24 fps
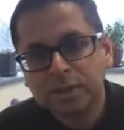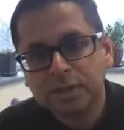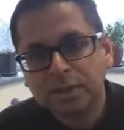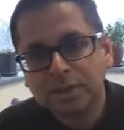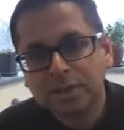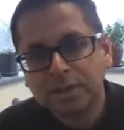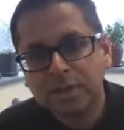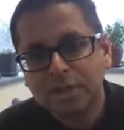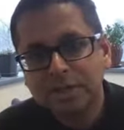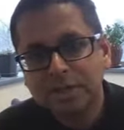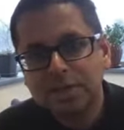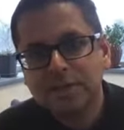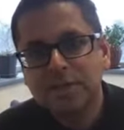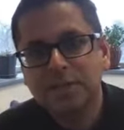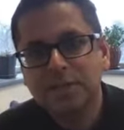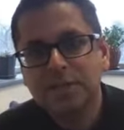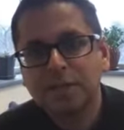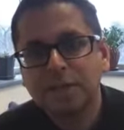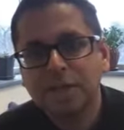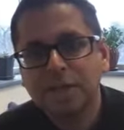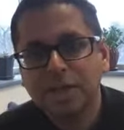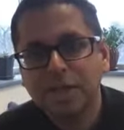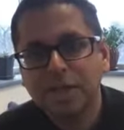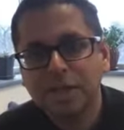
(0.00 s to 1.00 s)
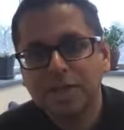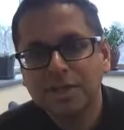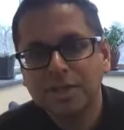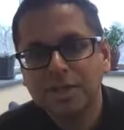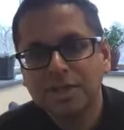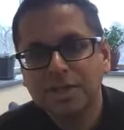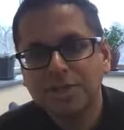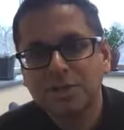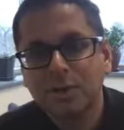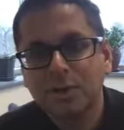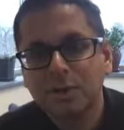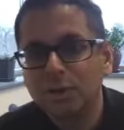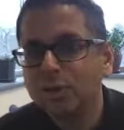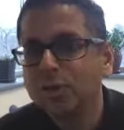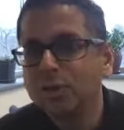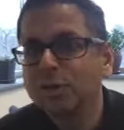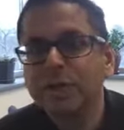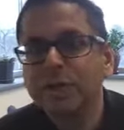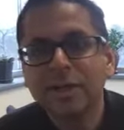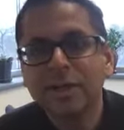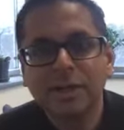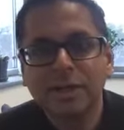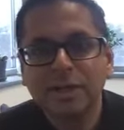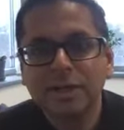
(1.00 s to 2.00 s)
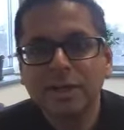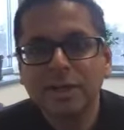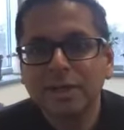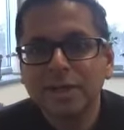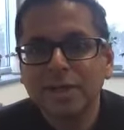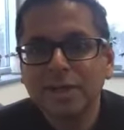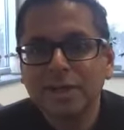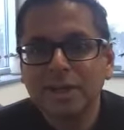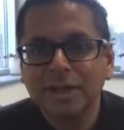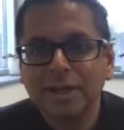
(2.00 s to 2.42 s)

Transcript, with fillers: crisis communications earlier